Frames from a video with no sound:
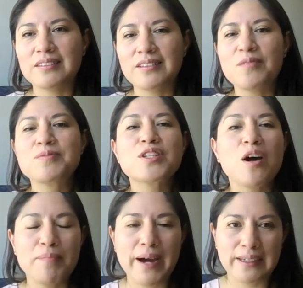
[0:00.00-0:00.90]
of
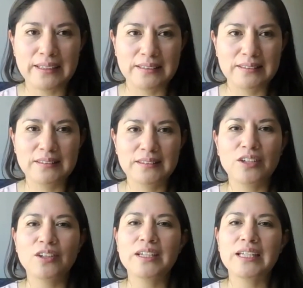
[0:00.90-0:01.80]
somebody, not
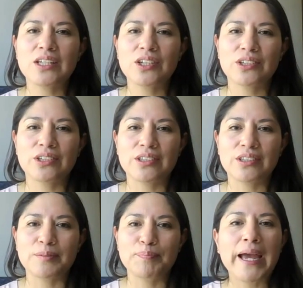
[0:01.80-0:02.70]
only
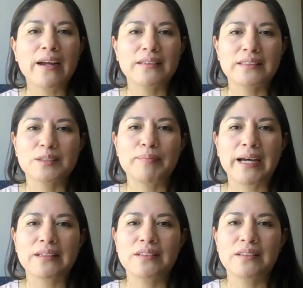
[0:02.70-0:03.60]
your parents,
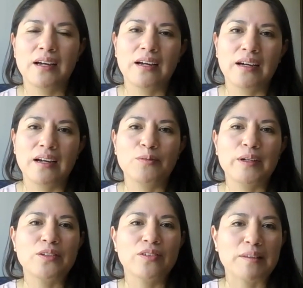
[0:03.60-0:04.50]
but
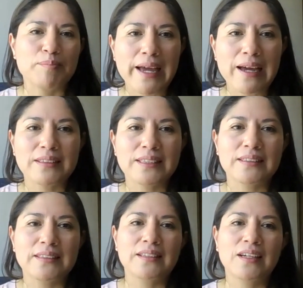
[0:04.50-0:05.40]
when you get
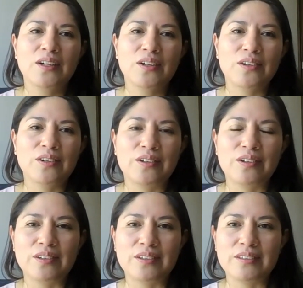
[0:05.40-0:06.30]
married,
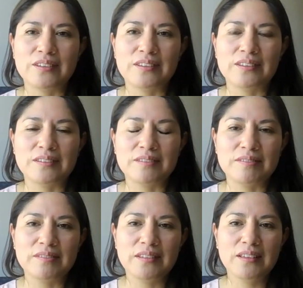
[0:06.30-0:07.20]
or
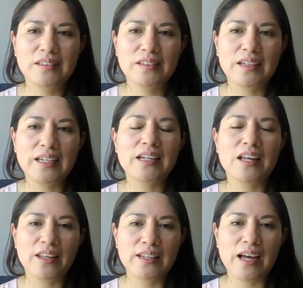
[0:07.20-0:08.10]
in
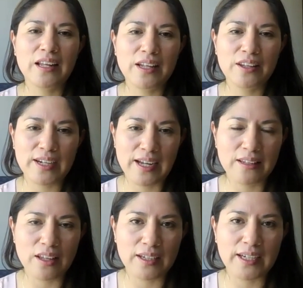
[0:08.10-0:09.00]

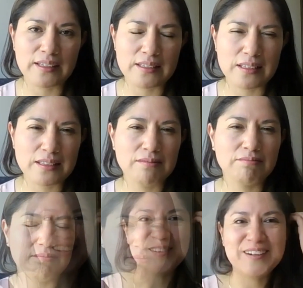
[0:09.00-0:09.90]
another cases,
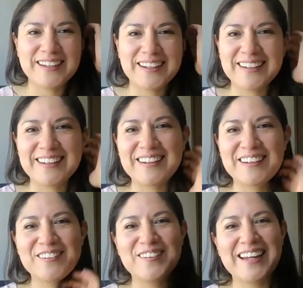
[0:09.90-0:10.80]

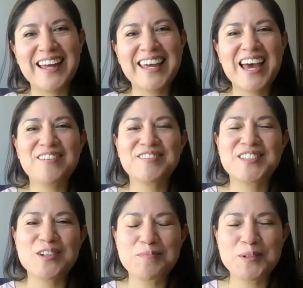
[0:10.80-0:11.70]
when I have
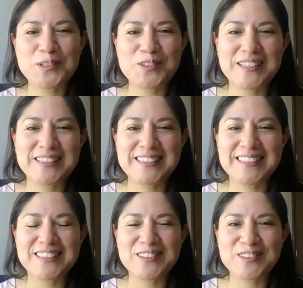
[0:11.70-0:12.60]
the
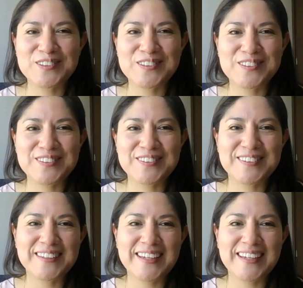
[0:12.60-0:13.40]
opportunity to